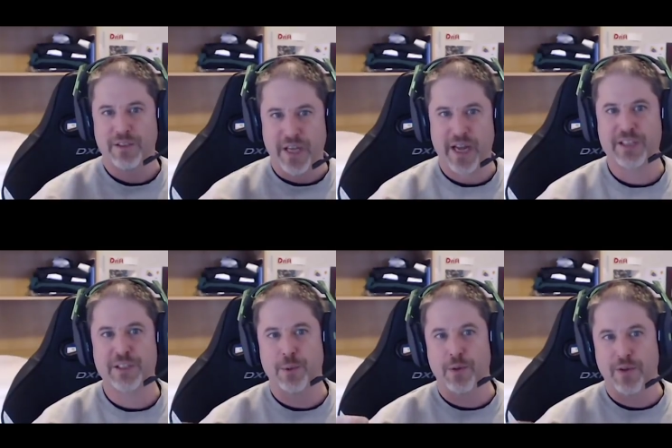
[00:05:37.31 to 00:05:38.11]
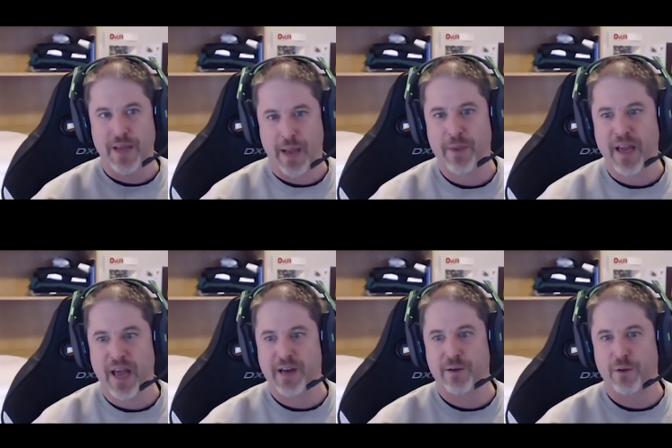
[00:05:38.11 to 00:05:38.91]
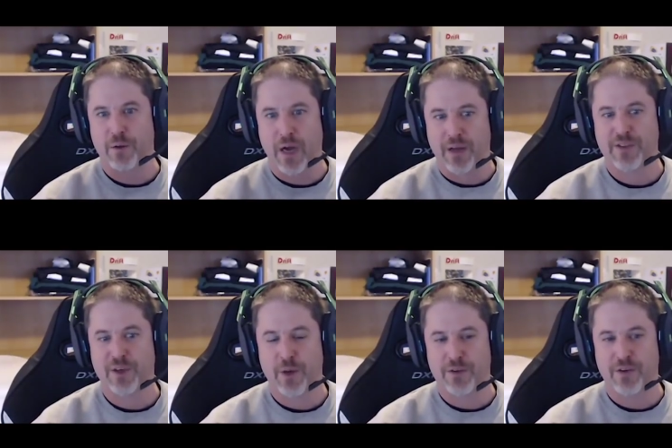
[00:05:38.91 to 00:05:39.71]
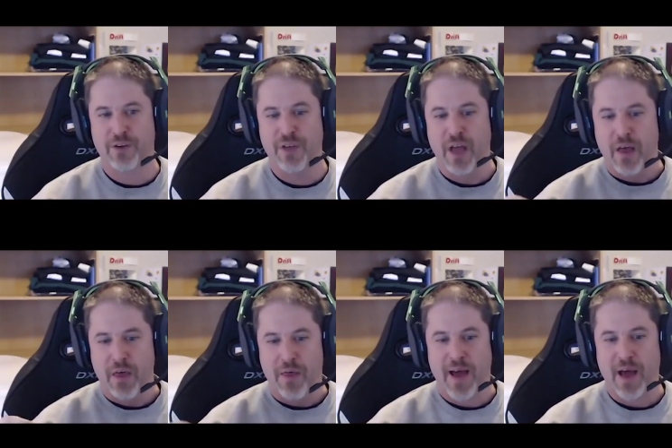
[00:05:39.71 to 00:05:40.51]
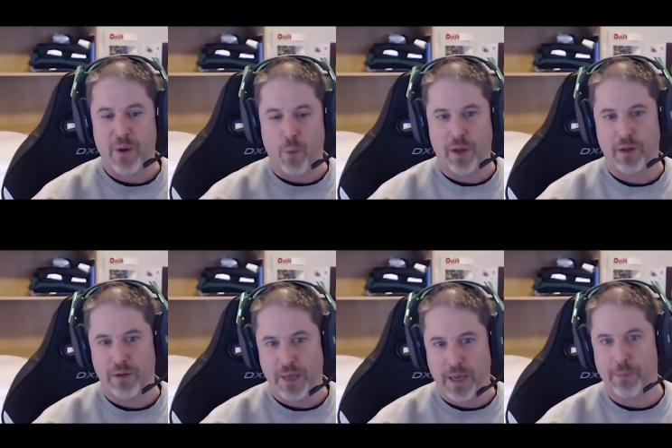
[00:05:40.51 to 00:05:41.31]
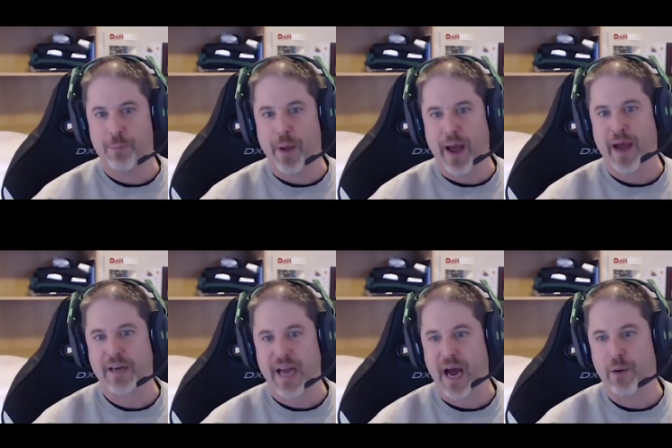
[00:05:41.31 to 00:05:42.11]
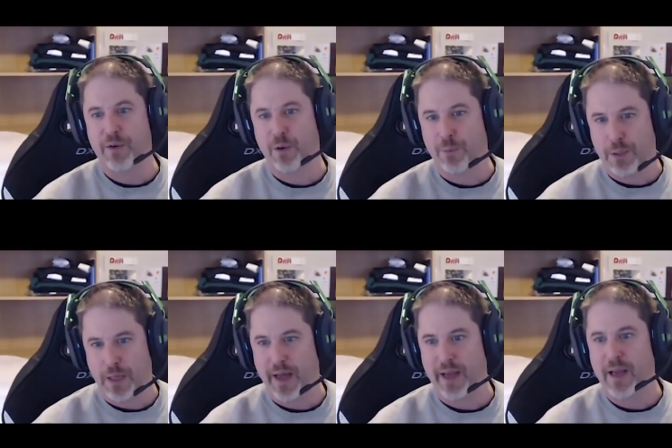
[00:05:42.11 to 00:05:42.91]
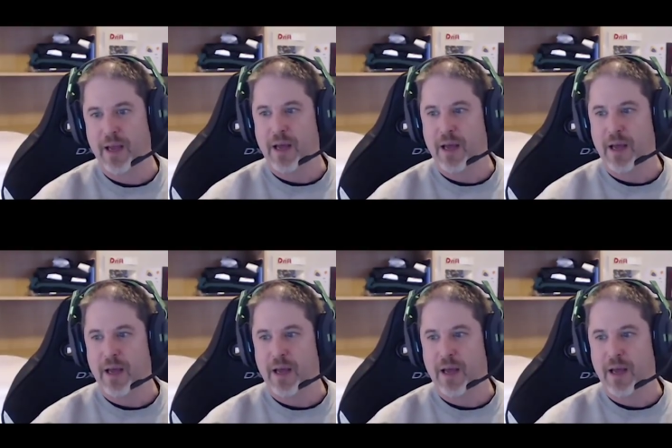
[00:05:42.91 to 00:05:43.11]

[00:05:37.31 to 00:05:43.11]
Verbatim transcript: tangible game mechanical consequences that will impact how you play.